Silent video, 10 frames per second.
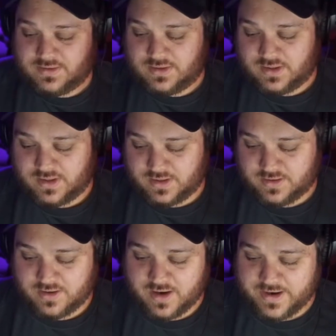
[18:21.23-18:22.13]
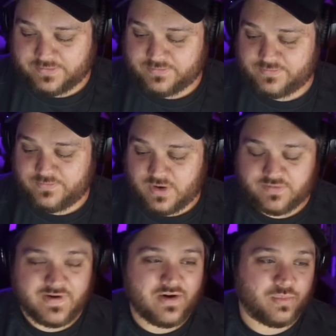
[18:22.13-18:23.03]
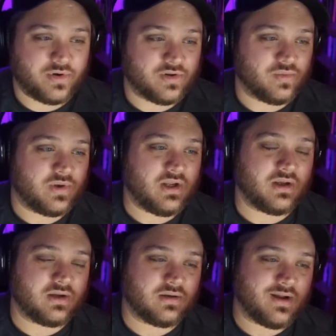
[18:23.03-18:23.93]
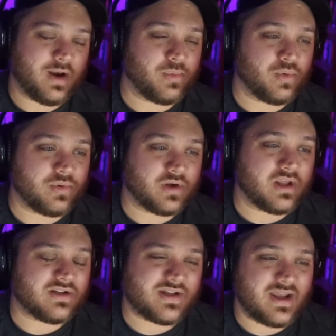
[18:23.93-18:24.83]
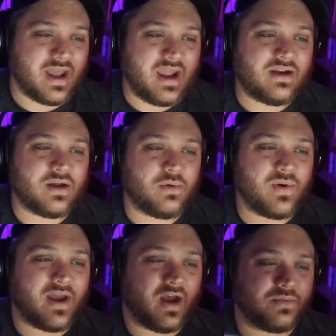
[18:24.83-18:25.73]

All right. Our final book of the week, not a Boom book. It is a AWA